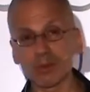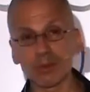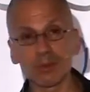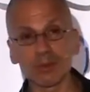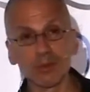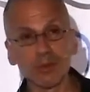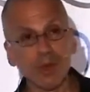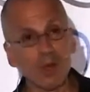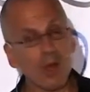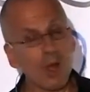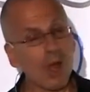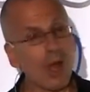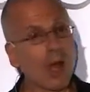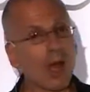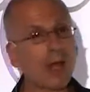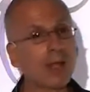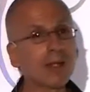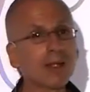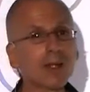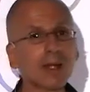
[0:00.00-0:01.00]
to you,
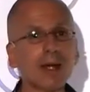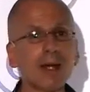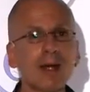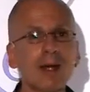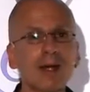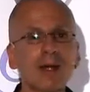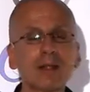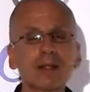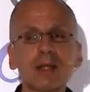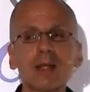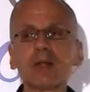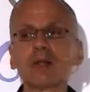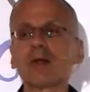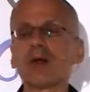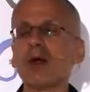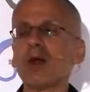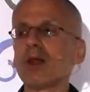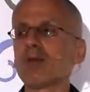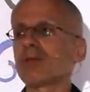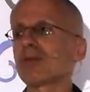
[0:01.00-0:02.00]
and, uh, and then
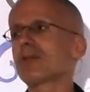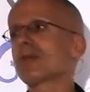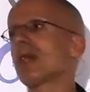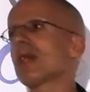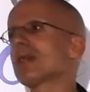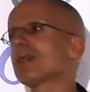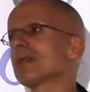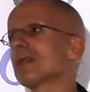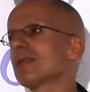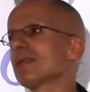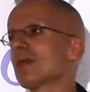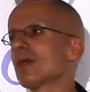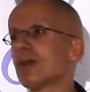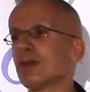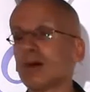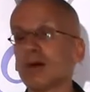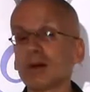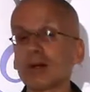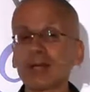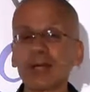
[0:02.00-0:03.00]
all, of a sudden,
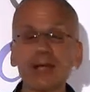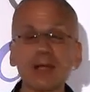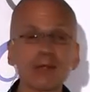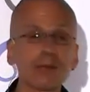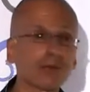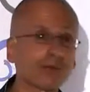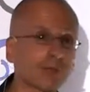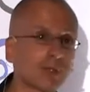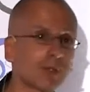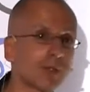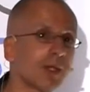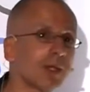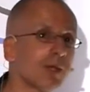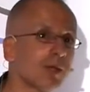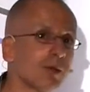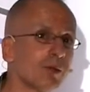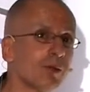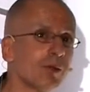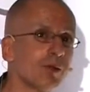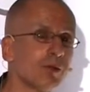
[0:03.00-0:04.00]
all, all kinds of the
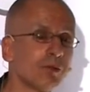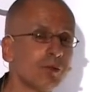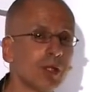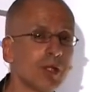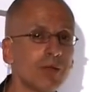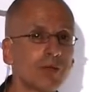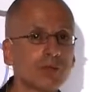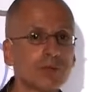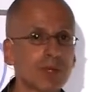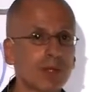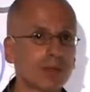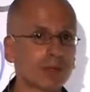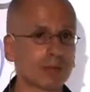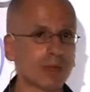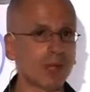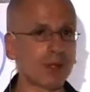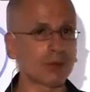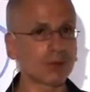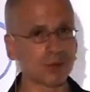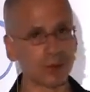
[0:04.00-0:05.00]
things you, you believe they, they